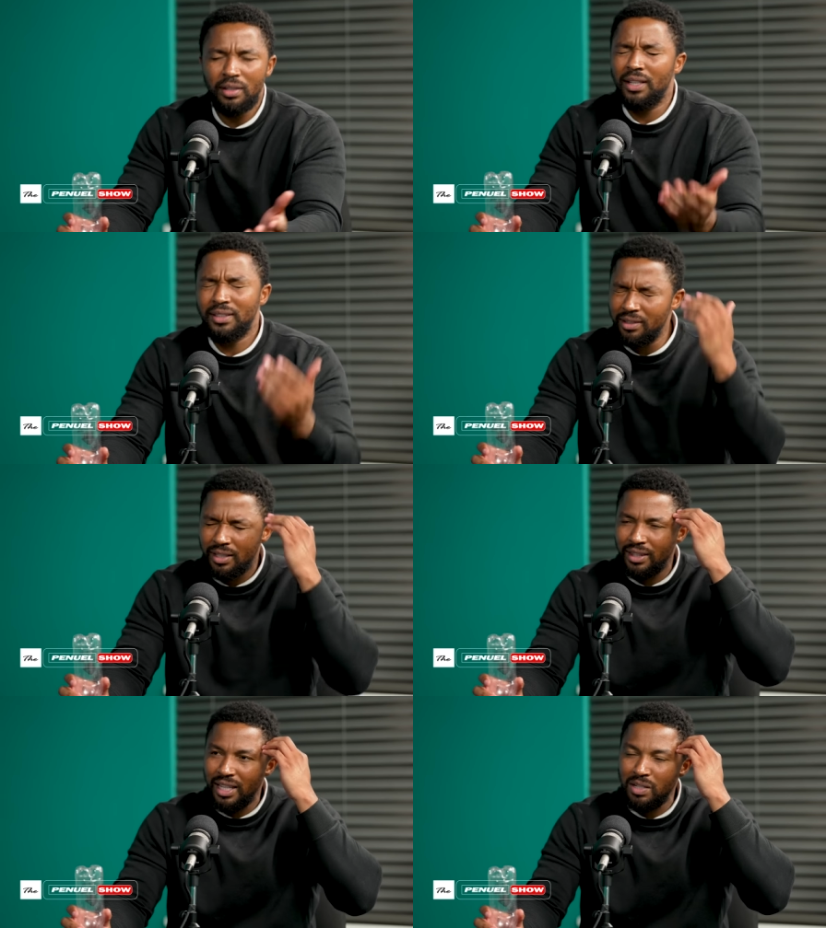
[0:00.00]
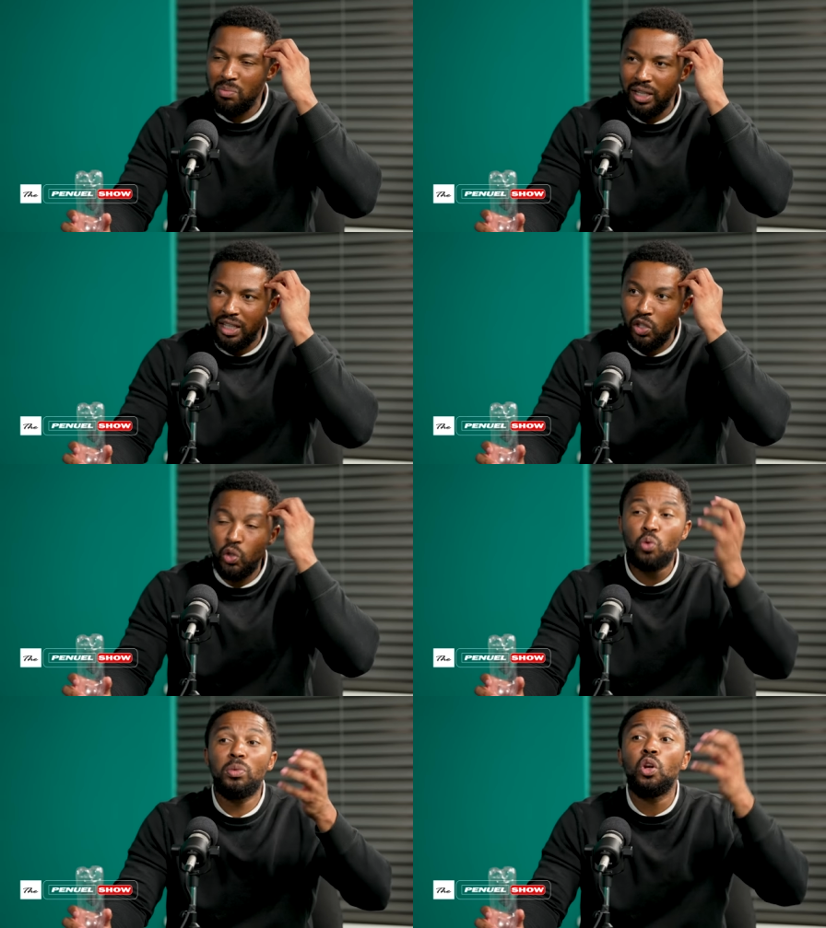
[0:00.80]
That doesn't make any
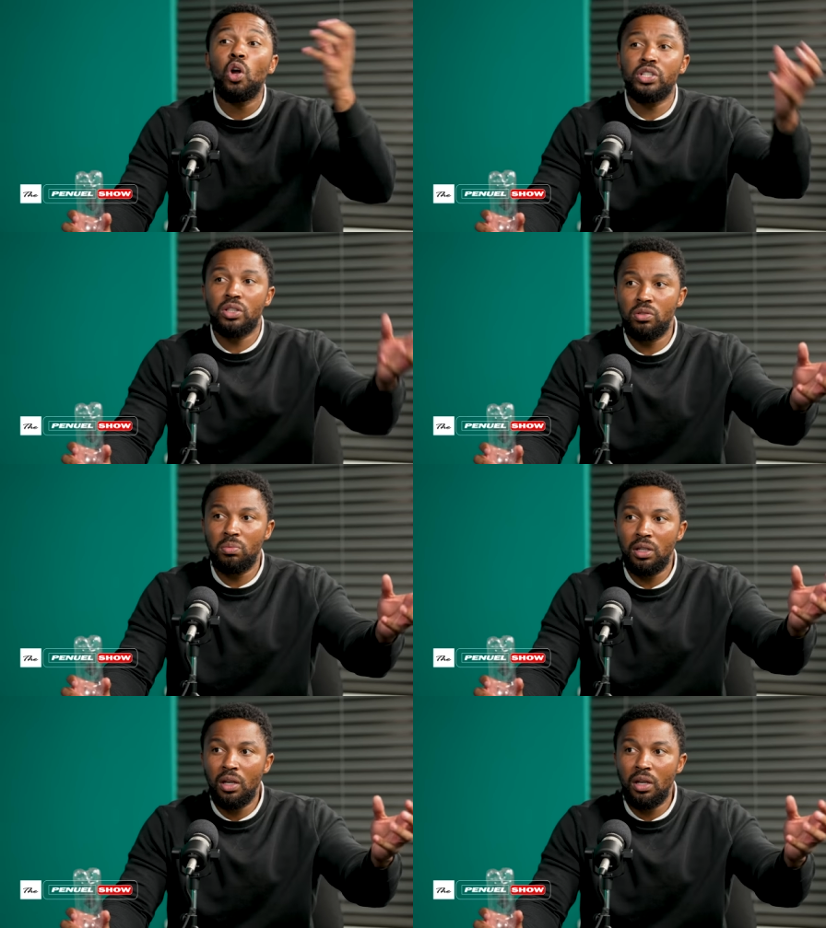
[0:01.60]
human logic to me.